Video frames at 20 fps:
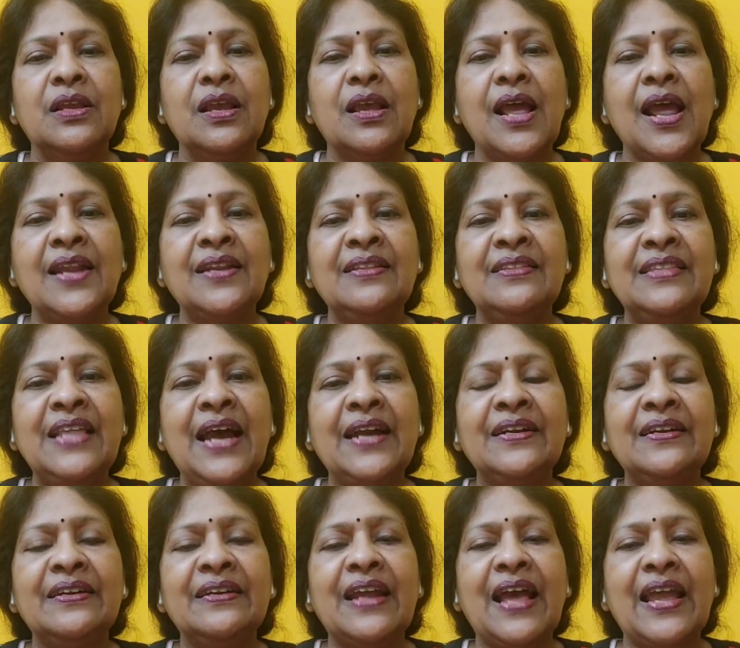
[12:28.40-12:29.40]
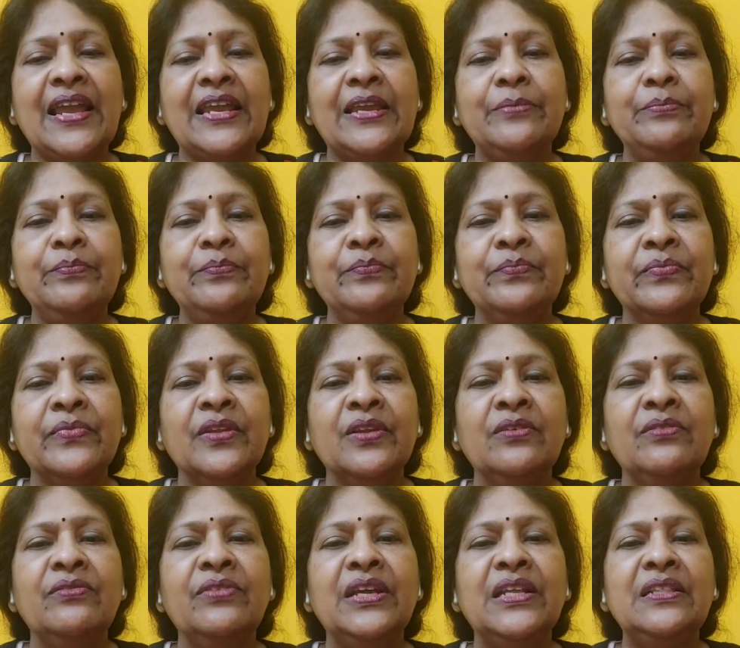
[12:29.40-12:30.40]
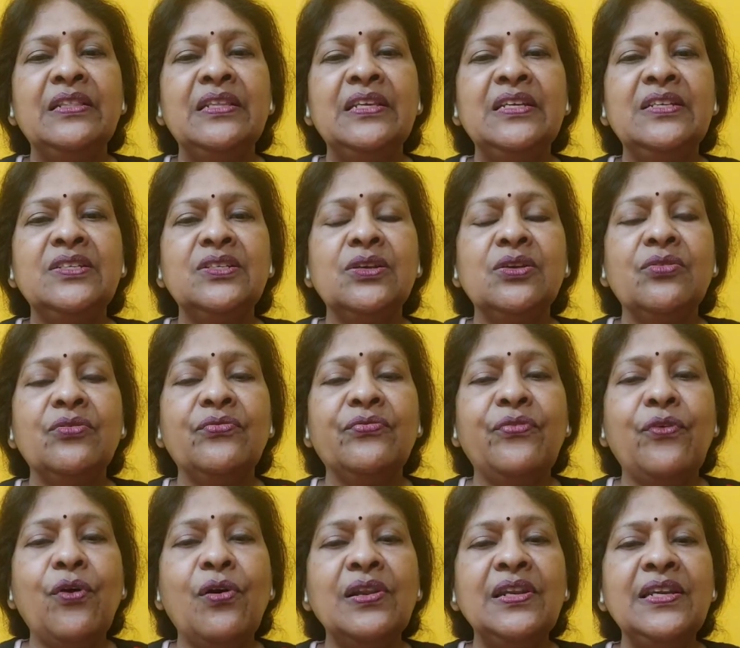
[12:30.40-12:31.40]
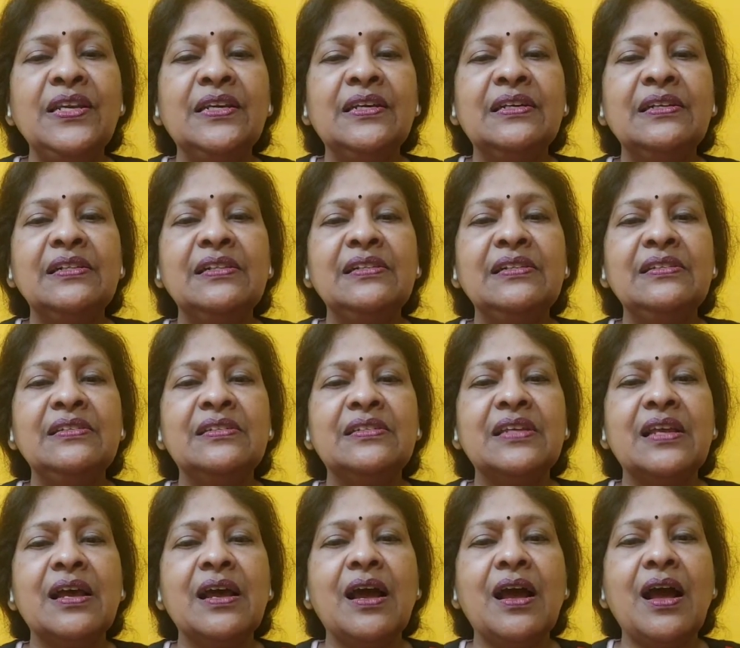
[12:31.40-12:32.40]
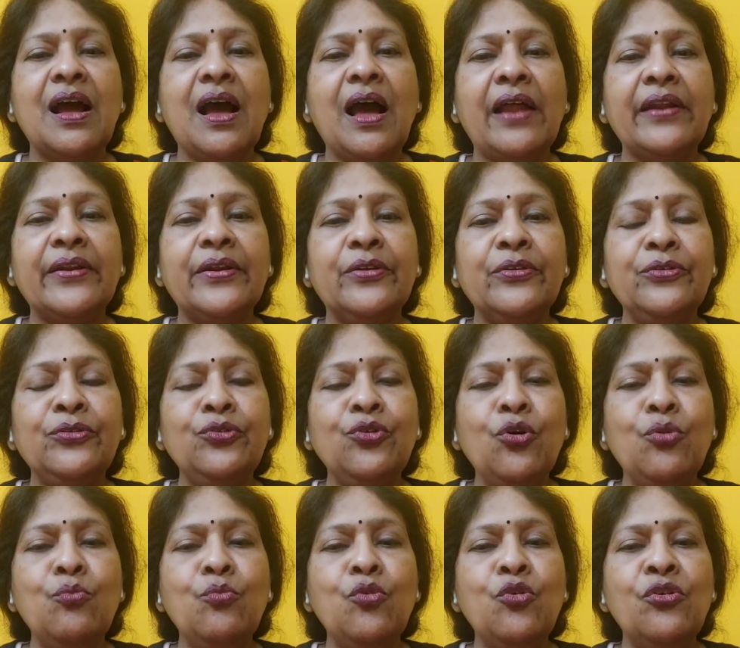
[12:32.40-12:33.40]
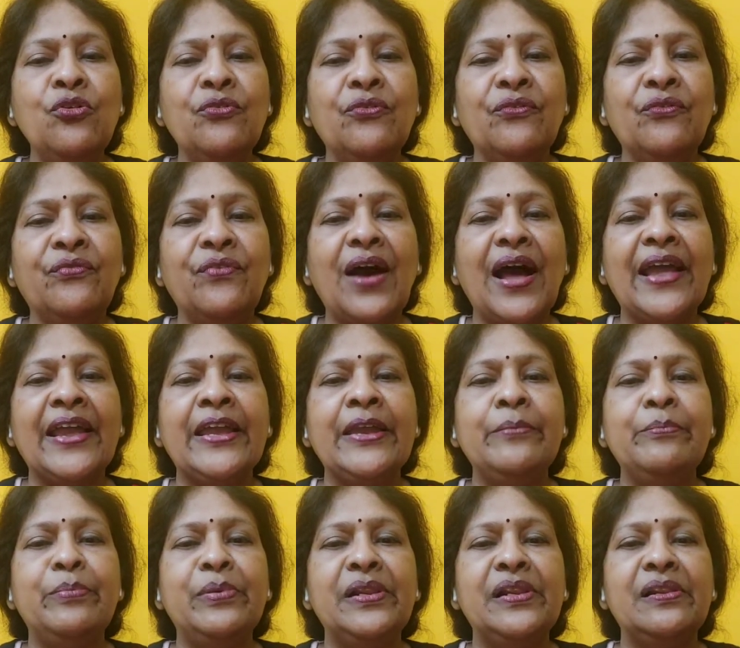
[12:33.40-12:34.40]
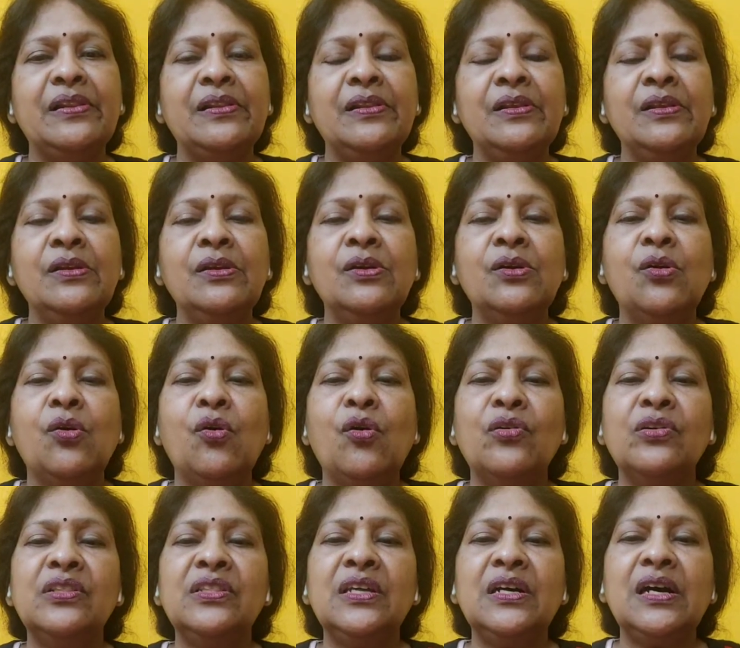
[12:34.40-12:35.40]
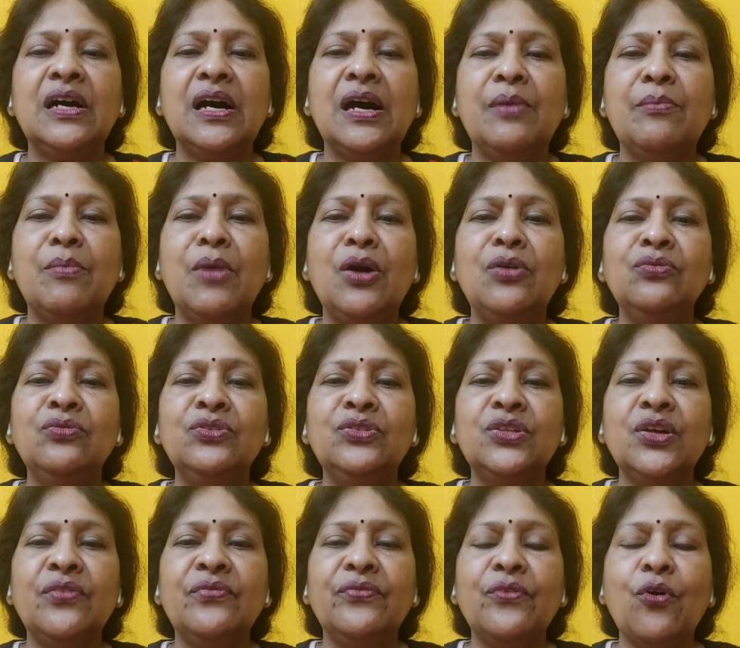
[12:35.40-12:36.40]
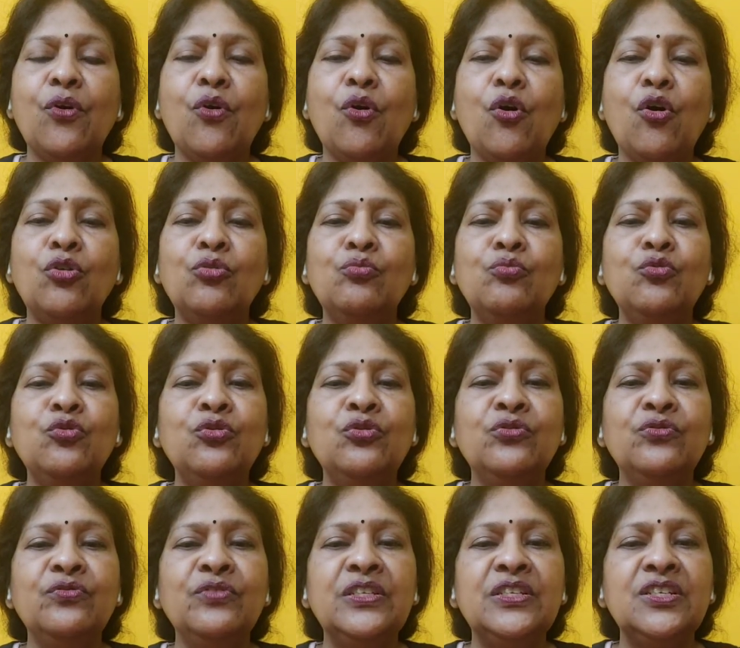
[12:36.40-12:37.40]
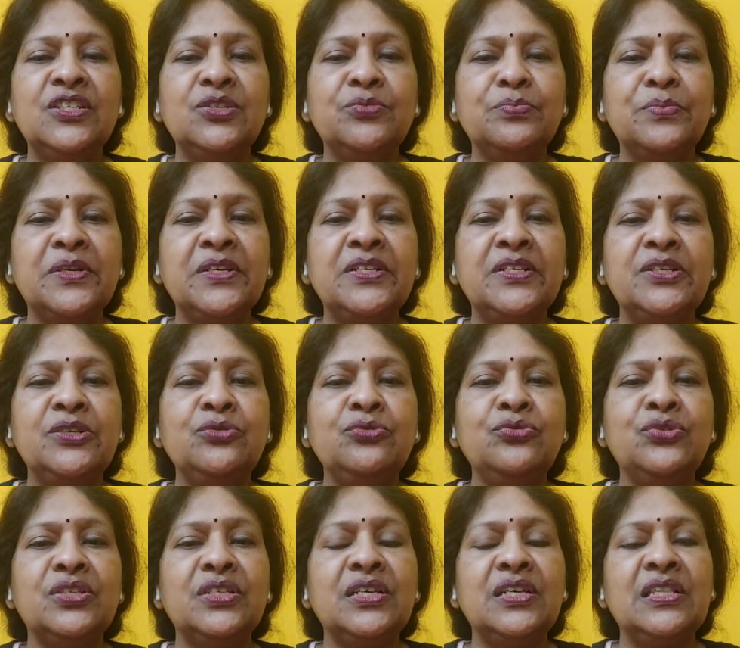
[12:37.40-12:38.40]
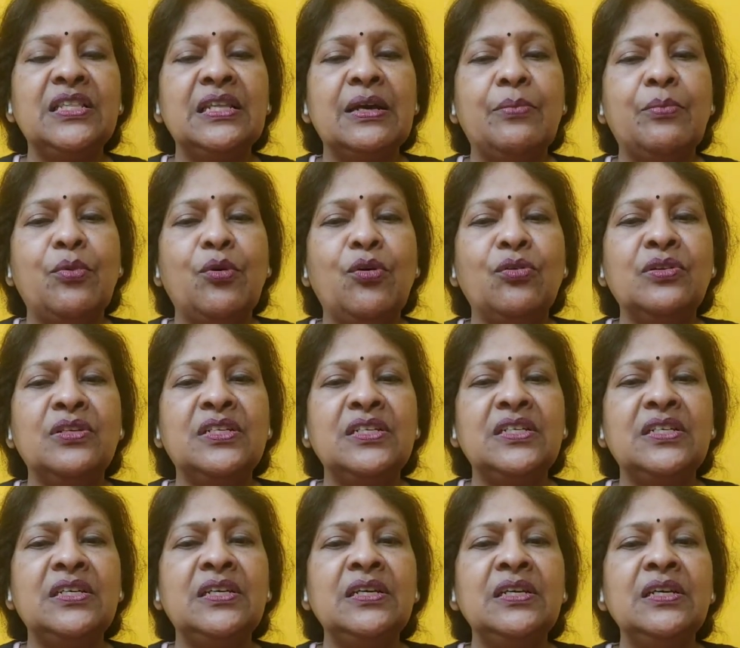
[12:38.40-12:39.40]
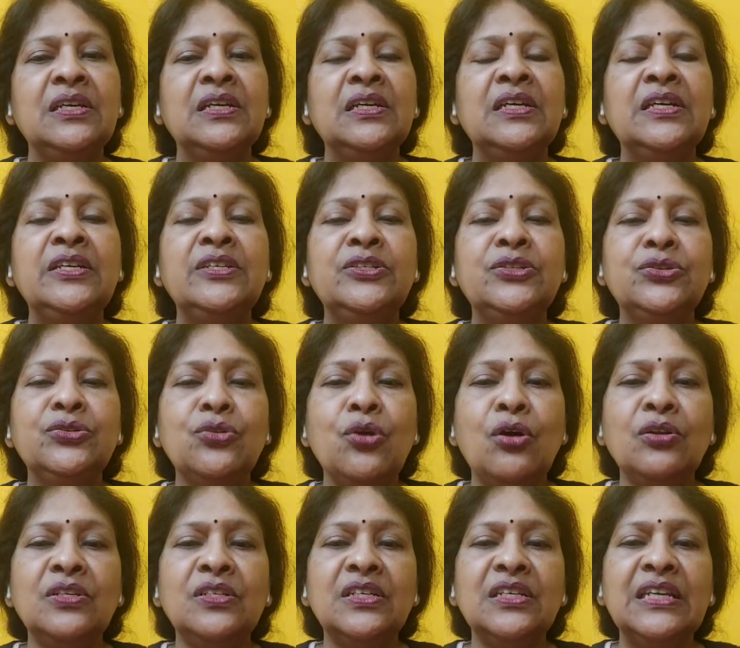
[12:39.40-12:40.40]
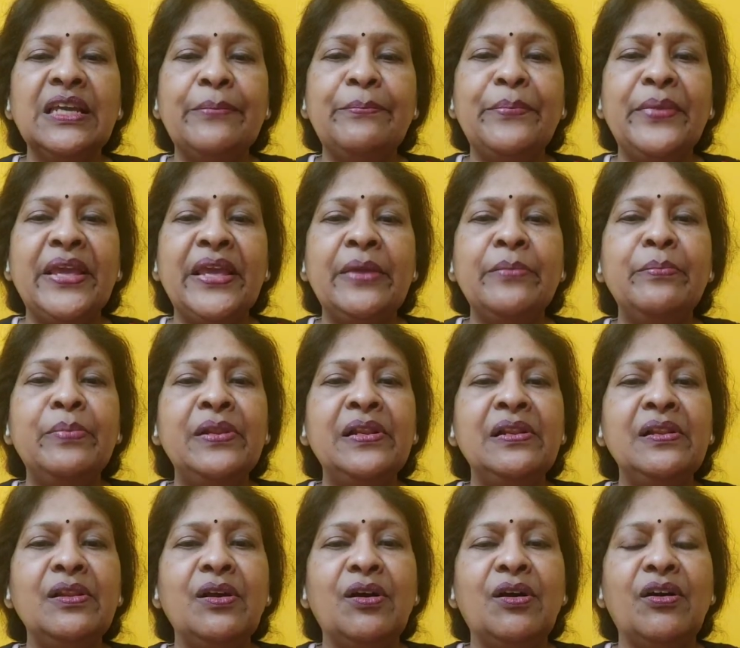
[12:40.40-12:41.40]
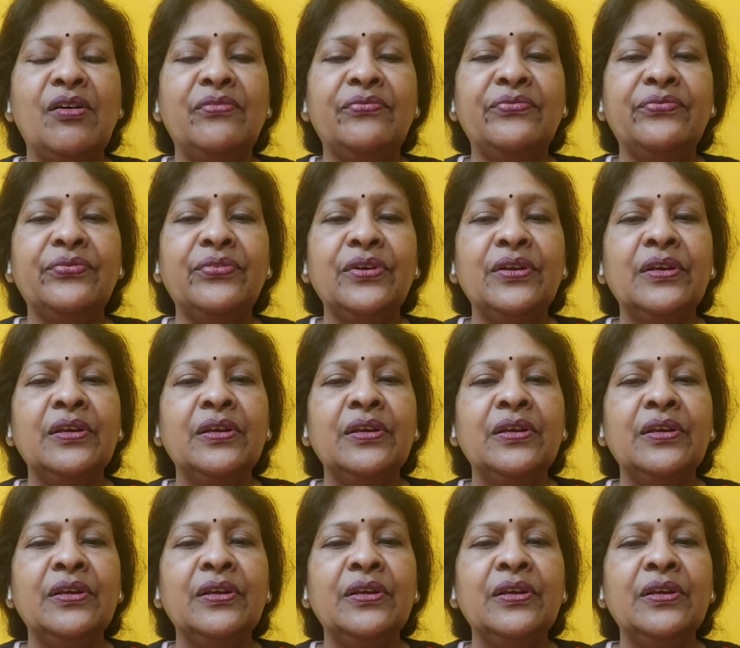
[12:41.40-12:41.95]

At that time, when these follicles are no more viable, or the amount of hormone which is produced in the body is not capable of